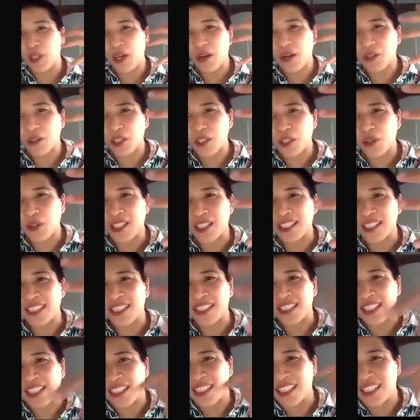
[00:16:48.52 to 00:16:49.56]
how you call it
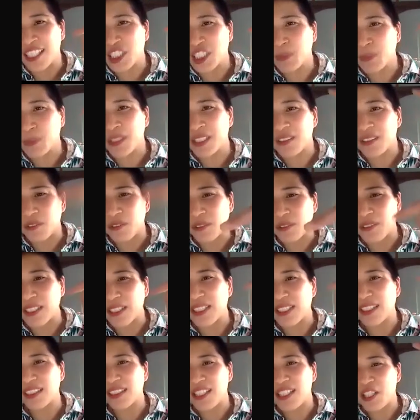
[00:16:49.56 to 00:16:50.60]
in English, but
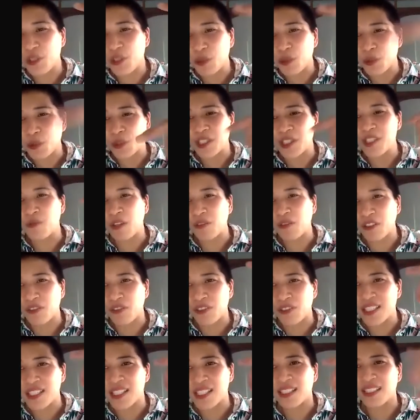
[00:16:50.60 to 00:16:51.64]
in the schools when we
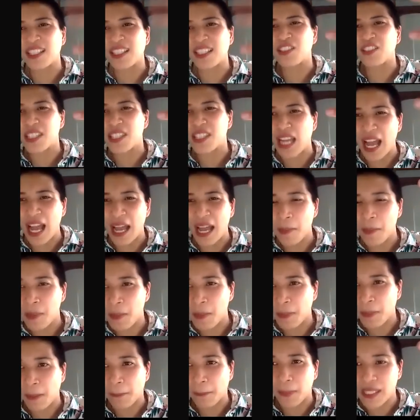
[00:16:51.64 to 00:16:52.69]
visit, ganun sila,
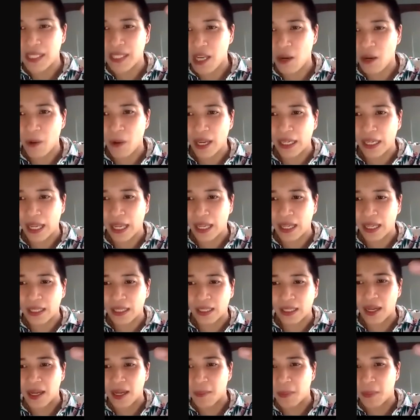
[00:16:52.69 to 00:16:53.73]
mapapasaway yan,
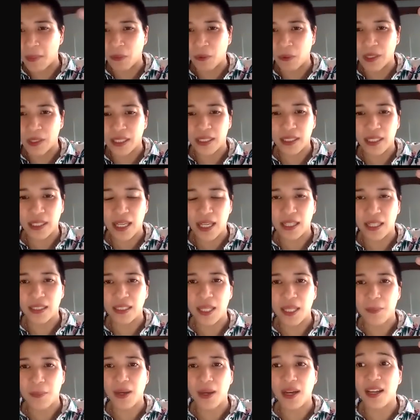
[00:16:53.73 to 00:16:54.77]
makulit yan,
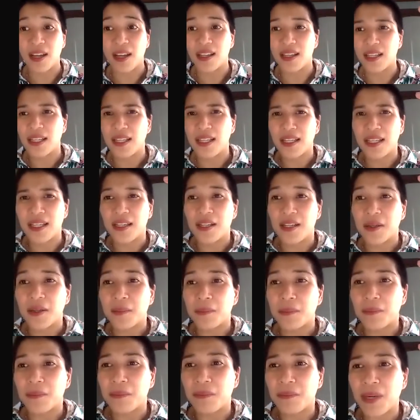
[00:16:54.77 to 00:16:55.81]
diba?
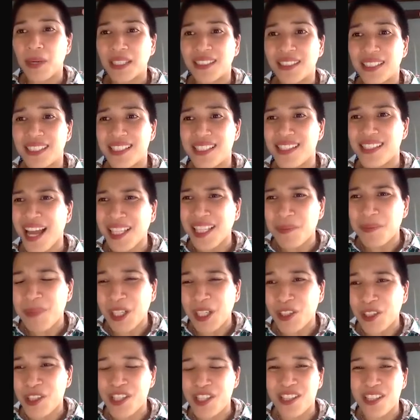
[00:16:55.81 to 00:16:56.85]
But it's not
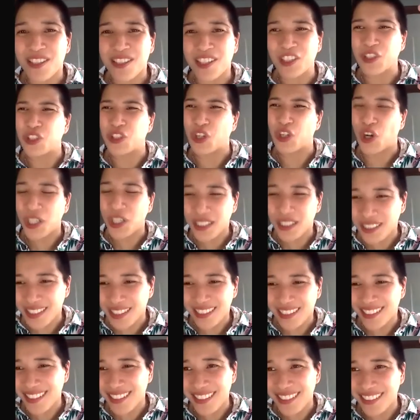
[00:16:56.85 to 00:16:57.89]
because they're
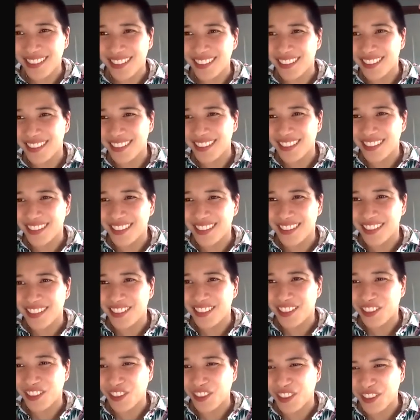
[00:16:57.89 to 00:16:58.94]
naughty
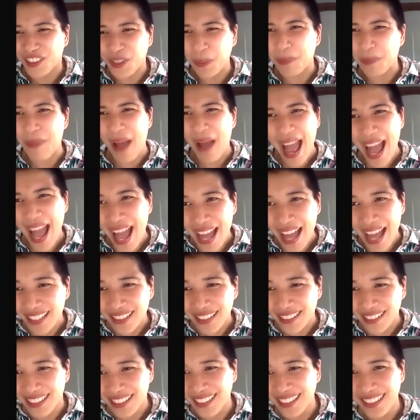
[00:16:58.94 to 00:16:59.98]
or they're
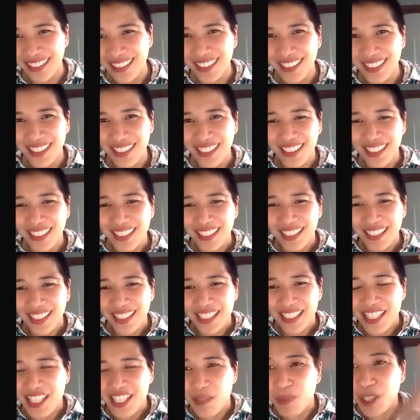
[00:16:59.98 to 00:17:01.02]
bad.
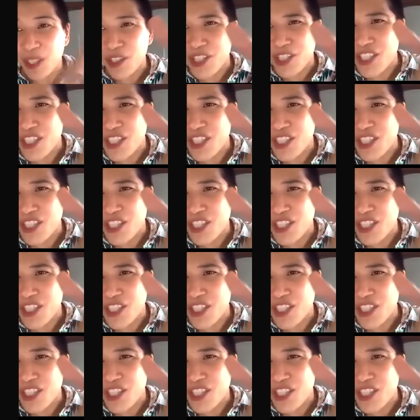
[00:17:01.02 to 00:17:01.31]
It's because